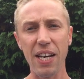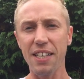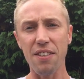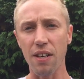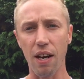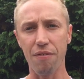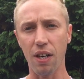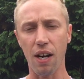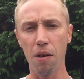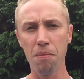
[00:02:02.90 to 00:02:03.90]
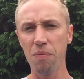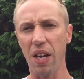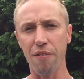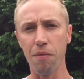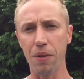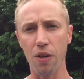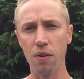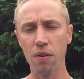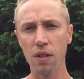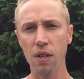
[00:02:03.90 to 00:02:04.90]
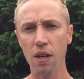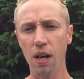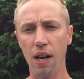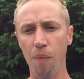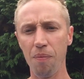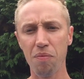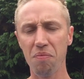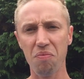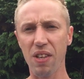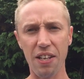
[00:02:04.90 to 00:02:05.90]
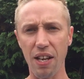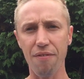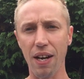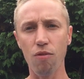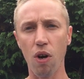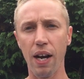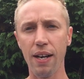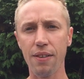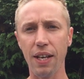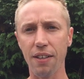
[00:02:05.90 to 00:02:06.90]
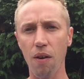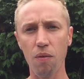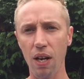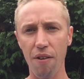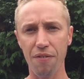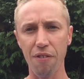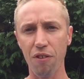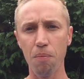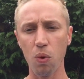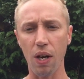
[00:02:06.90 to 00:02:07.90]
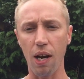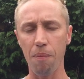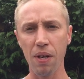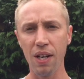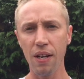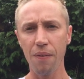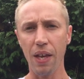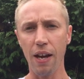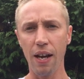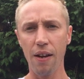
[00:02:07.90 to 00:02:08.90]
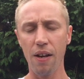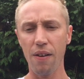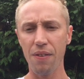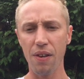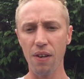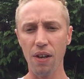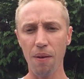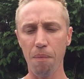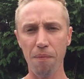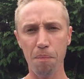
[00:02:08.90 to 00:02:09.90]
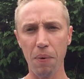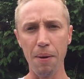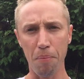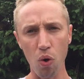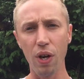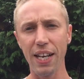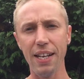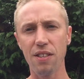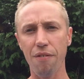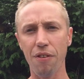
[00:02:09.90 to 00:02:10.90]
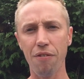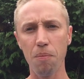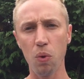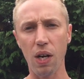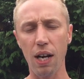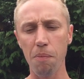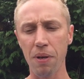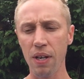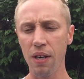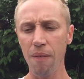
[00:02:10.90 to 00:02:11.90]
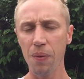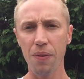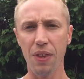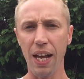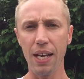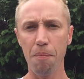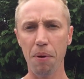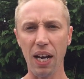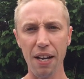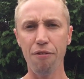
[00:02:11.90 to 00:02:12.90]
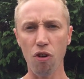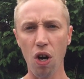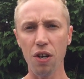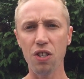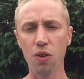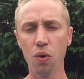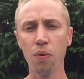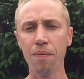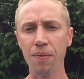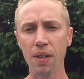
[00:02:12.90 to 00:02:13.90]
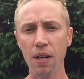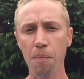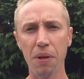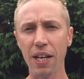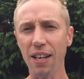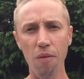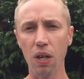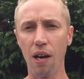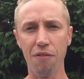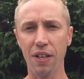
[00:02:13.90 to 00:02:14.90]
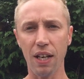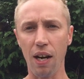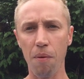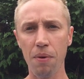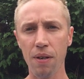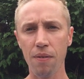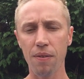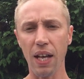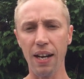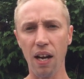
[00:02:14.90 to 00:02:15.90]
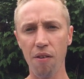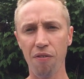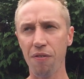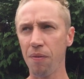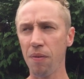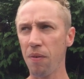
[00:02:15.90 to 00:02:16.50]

he doesn't love the club. None of them do. Um, let's have that right. They don't love the football club. They're employees of the football club. They play for Arsenal, but they don't love the club. They love